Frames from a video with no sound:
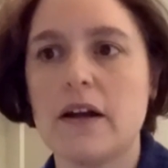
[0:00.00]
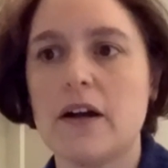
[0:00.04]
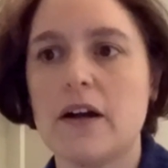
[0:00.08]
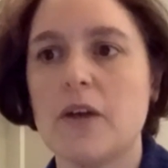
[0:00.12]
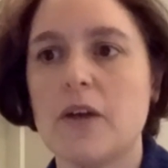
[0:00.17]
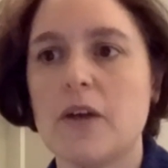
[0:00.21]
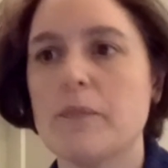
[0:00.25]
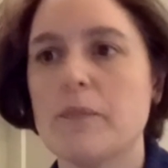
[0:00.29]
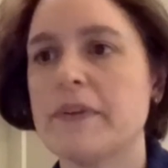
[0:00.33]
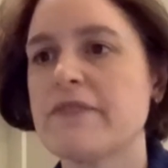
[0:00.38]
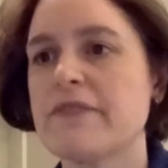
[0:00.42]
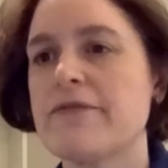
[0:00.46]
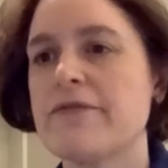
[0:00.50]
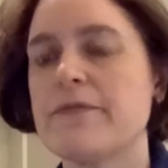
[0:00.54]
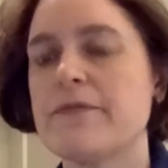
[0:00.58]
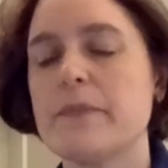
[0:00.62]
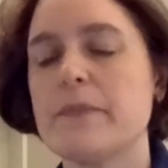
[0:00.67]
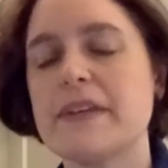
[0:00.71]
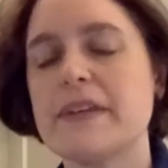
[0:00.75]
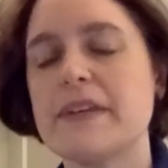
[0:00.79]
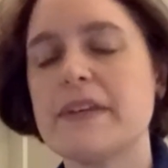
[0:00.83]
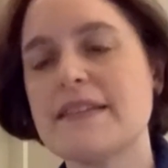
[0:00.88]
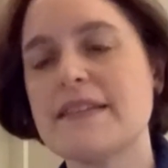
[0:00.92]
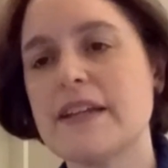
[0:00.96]
Um, but,
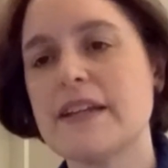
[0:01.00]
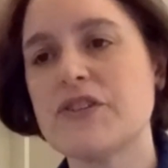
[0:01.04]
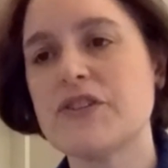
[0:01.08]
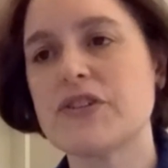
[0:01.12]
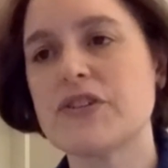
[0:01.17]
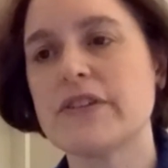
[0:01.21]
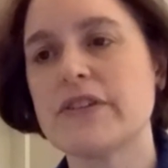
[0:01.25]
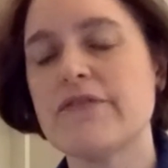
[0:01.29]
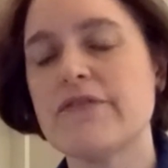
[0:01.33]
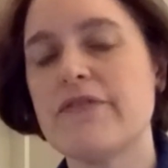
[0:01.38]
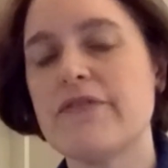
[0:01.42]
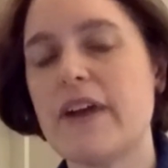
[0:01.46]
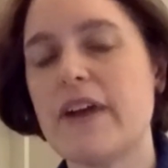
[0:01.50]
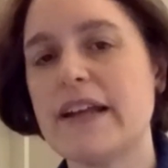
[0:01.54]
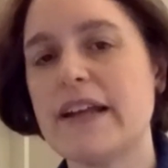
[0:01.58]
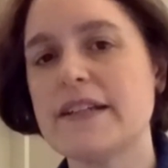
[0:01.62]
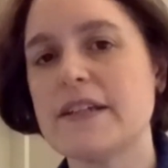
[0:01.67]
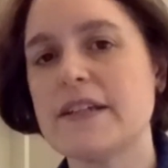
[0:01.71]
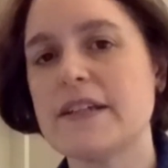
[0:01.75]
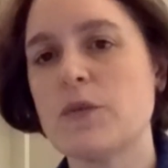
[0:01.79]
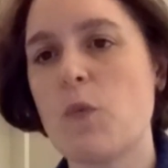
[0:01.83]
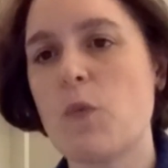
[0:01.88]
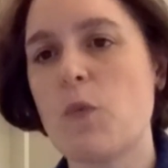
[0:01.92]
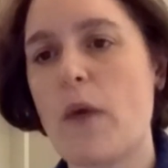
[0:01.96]
but essentially
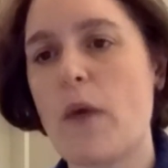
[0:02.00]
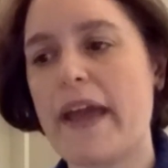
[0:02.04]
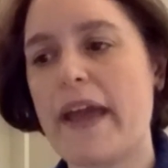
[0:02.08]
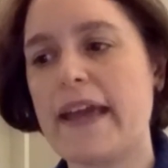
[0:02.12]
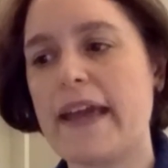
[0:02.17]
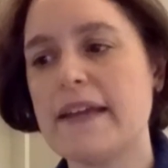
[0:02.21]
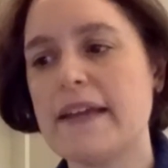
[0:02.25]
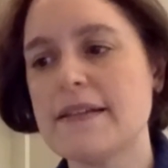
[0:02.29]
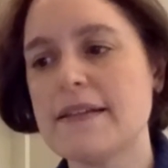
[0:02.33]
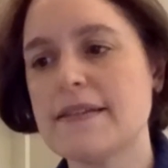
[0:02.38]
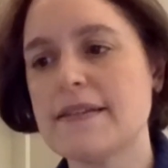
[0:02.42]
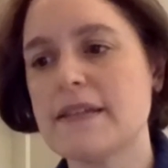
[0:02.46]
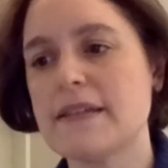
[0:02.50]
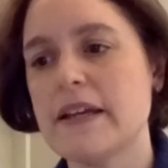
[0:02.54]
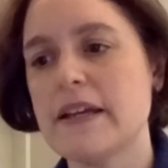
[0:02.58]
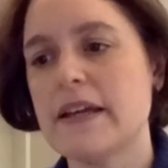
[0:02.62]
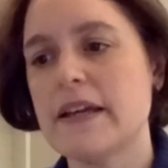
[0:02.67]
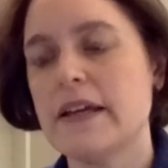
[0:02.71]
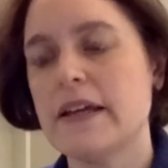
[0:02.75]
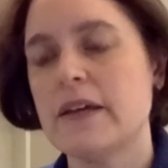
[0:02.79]
finding ways